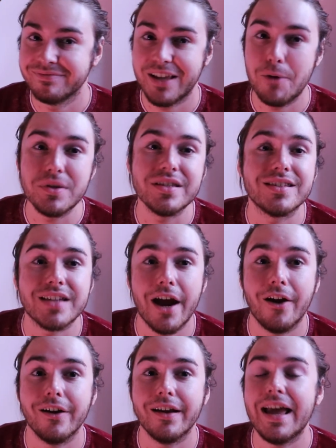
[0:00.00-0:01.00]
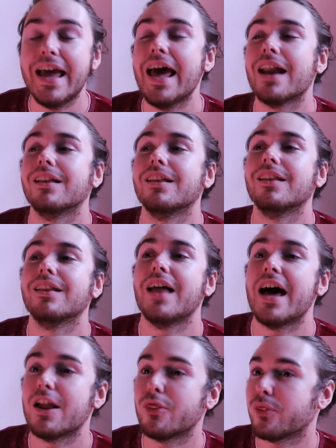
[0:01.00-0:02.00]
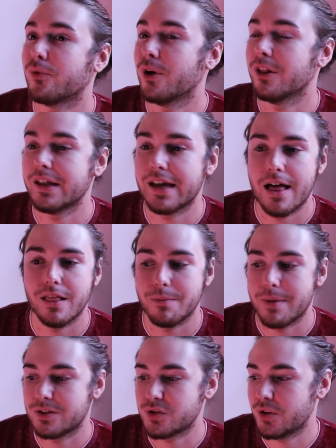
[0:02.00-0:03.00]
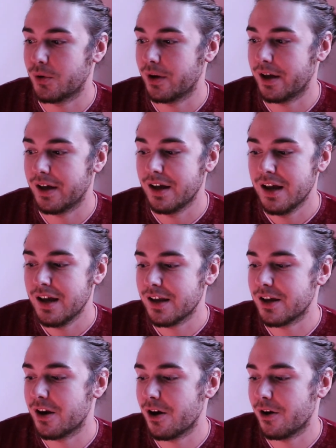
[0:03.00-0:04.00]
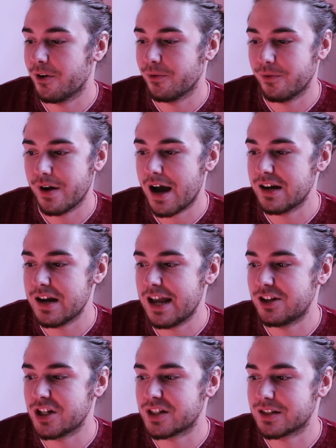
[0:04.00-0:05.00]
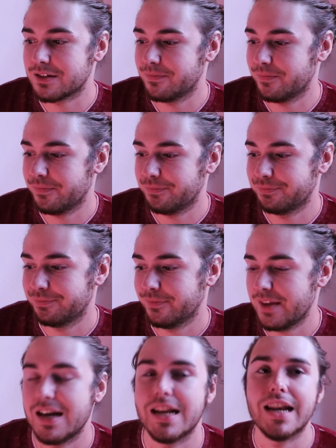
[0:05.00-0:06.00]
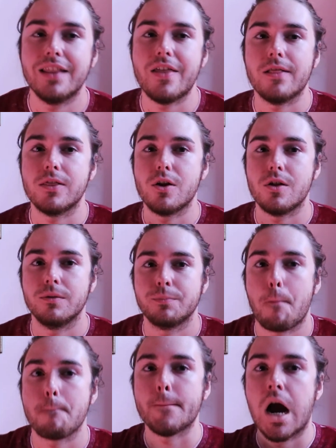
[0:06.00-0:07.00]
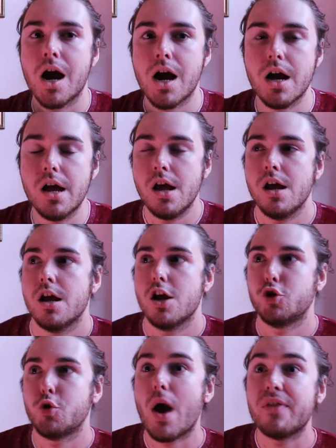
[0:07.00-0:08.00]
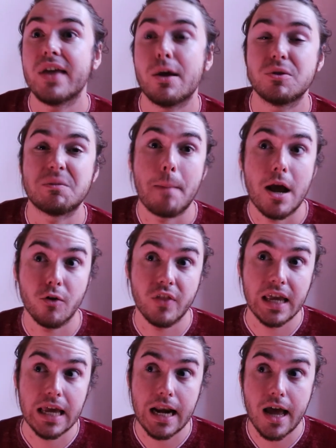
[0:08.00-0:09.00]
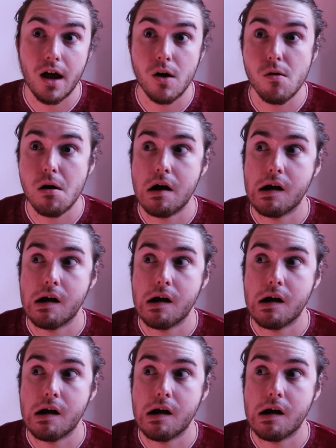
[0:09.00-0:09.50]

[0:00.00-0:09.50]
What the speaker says: It wasn't scary. It had a lot of thrilling elements to it. You know, it needed that little. Do I think it was better than Get Out?